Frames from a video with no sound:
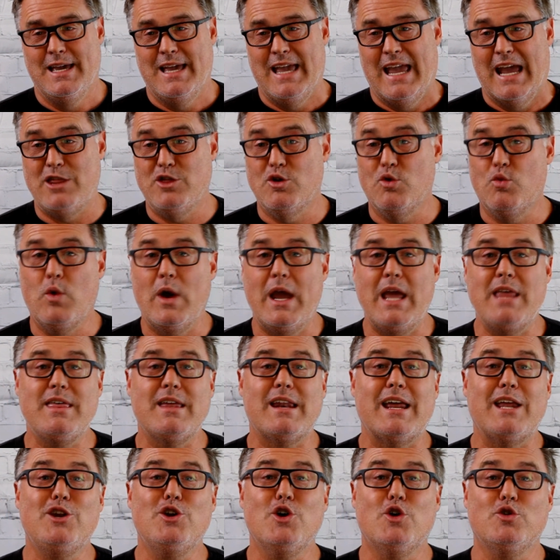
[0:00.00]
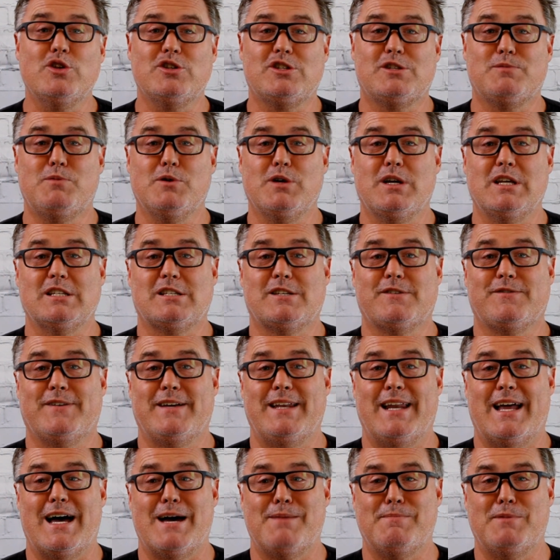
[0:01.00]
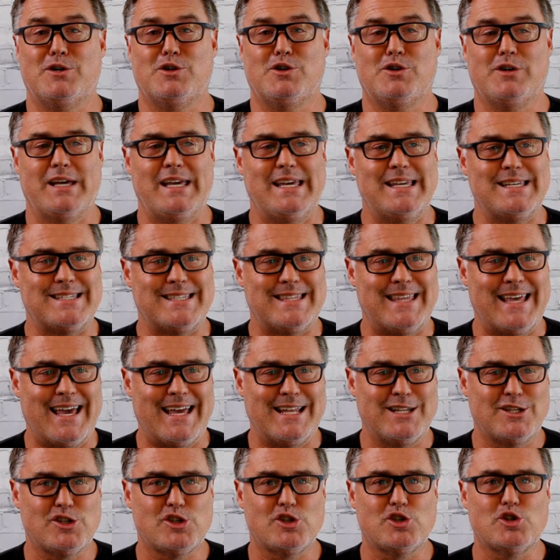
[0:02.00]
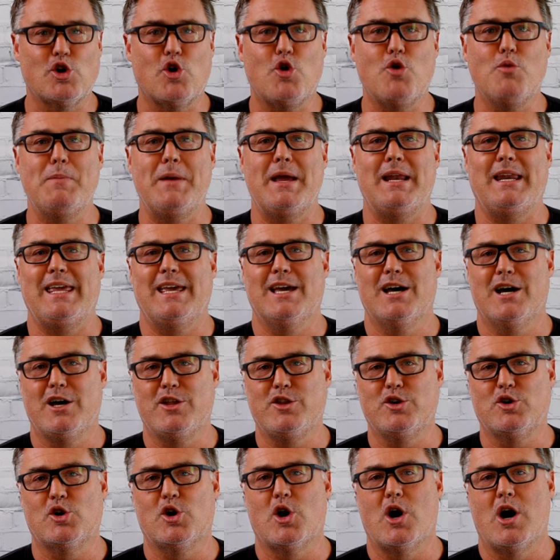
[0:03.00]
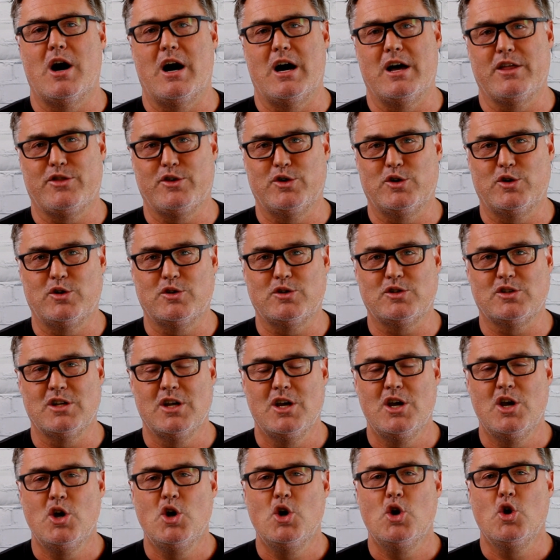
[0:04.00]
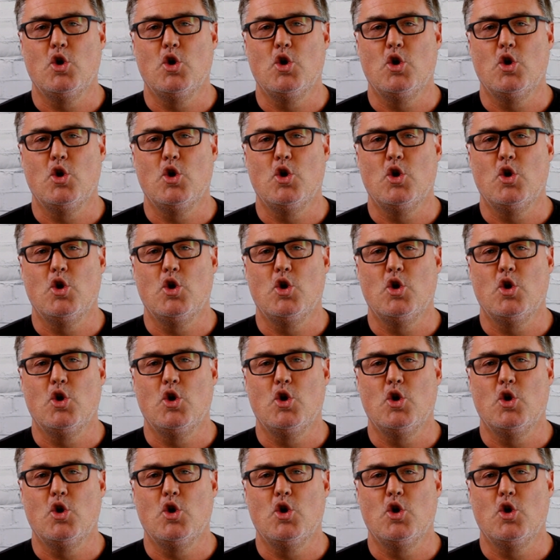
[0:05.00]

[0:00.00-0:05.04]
And the way that I know this book is phenomenal is that so many other authors